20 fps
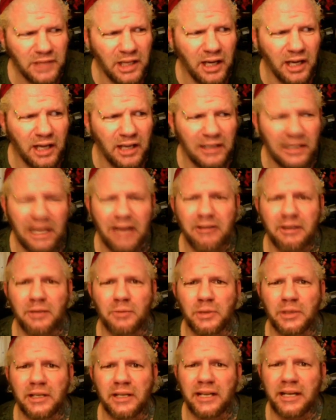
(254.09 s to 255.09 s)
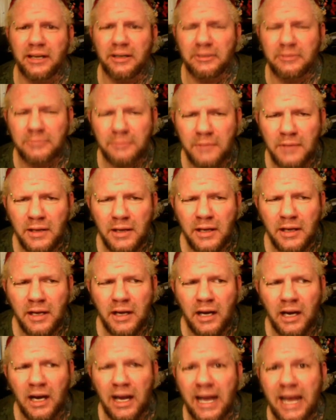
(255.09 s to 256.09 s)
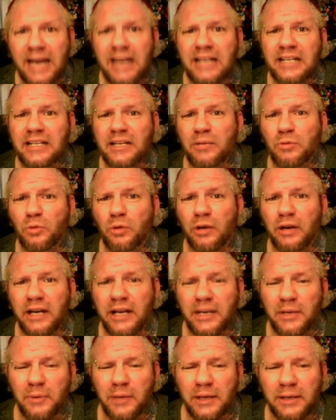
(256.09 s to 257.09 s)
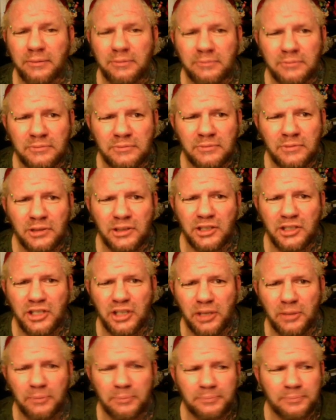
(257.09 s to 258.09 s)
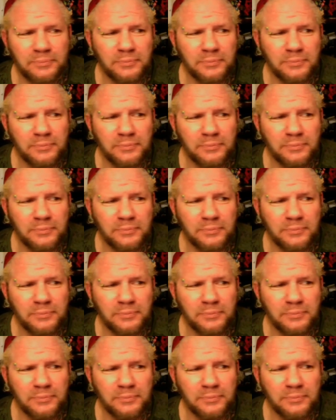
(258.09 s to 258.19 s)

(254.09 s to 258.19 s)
Larry wouldn't care. And he didn't work anyway on the show.